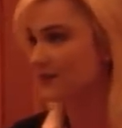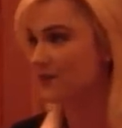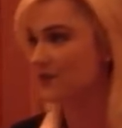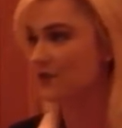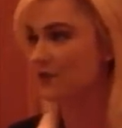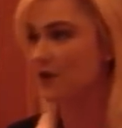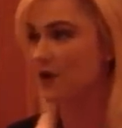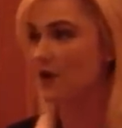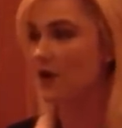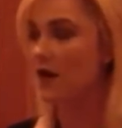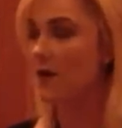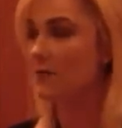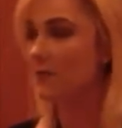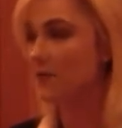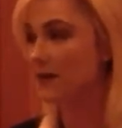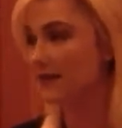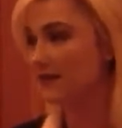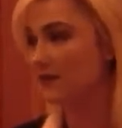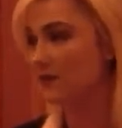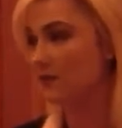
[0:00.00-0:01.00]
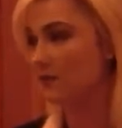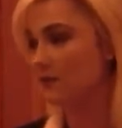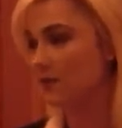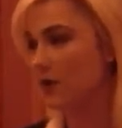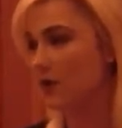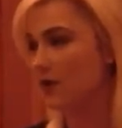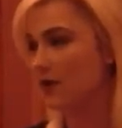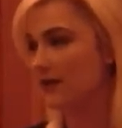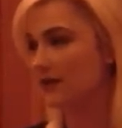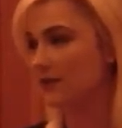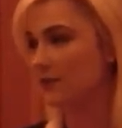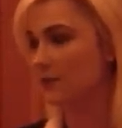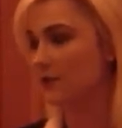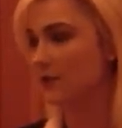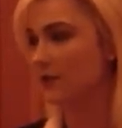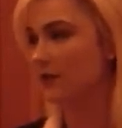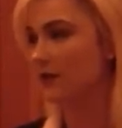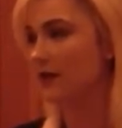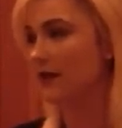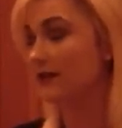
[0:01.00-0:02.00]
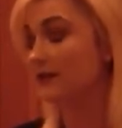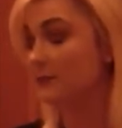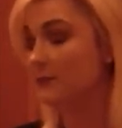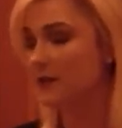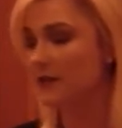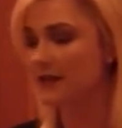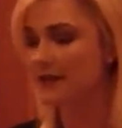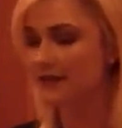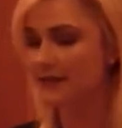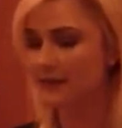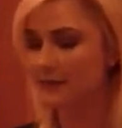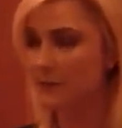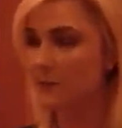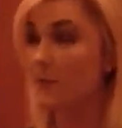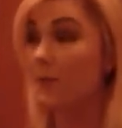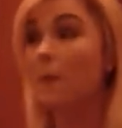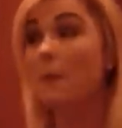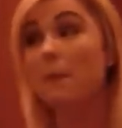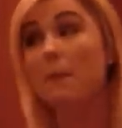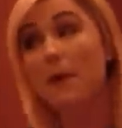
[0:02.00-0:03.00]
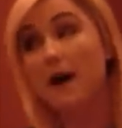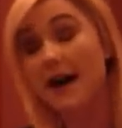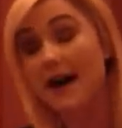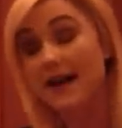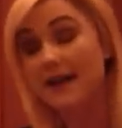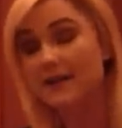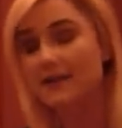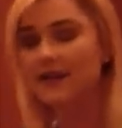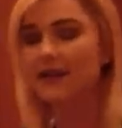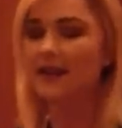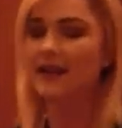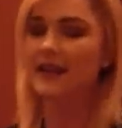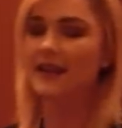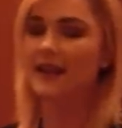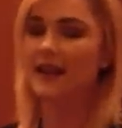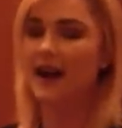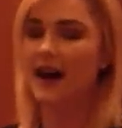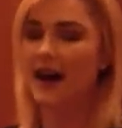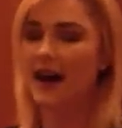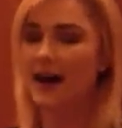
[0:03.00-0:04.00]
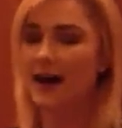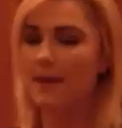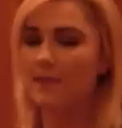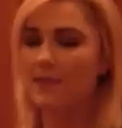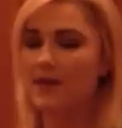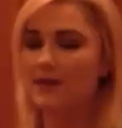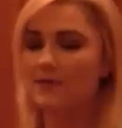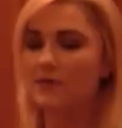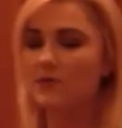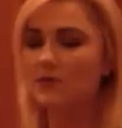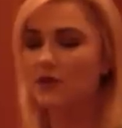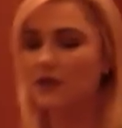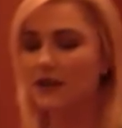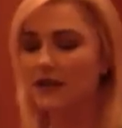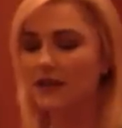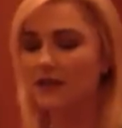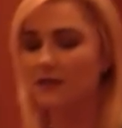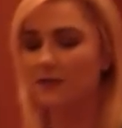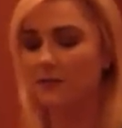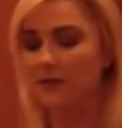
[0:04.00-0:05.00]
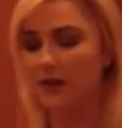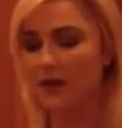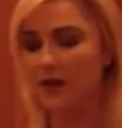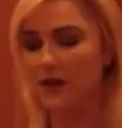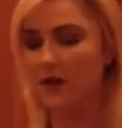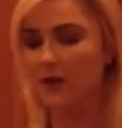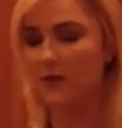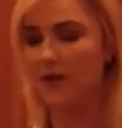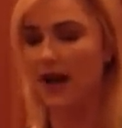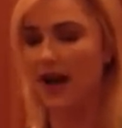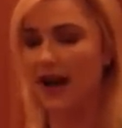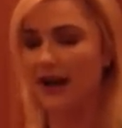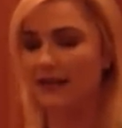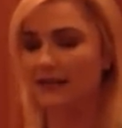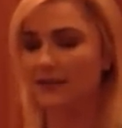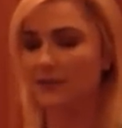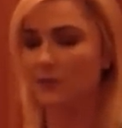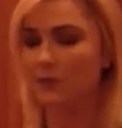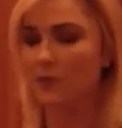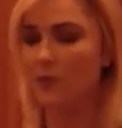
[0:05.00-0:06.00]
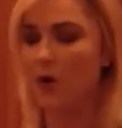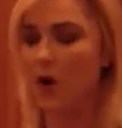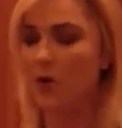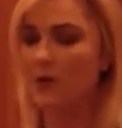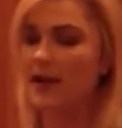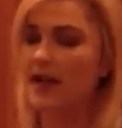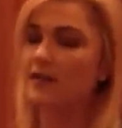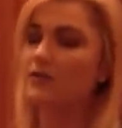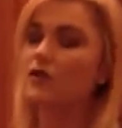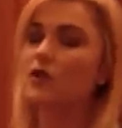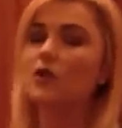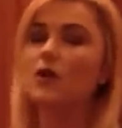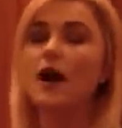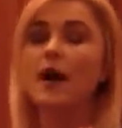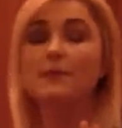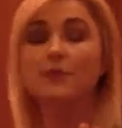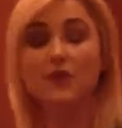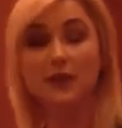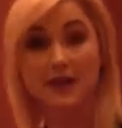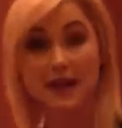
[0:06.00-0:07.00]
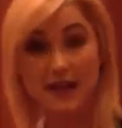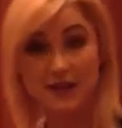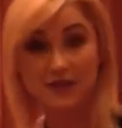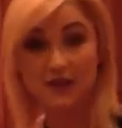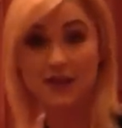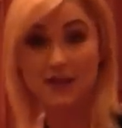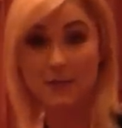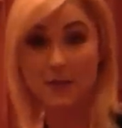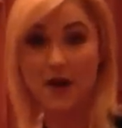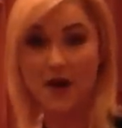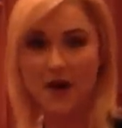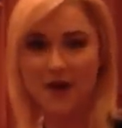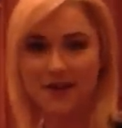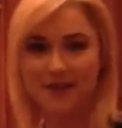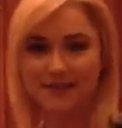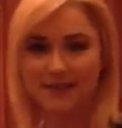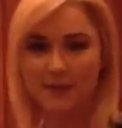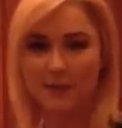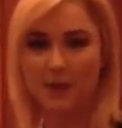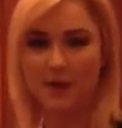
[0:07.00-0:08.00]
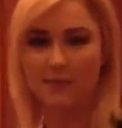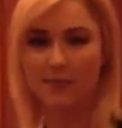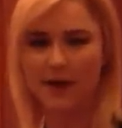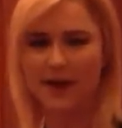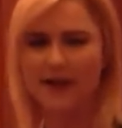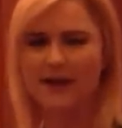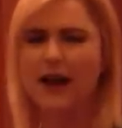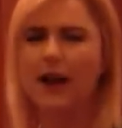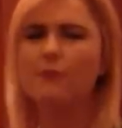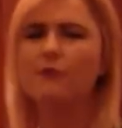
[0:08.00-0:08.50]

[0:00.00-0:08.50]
so that you're not compromising the overall customer experience. But if you look at video as, okay, look, I'm trying to educate my audience on my brand.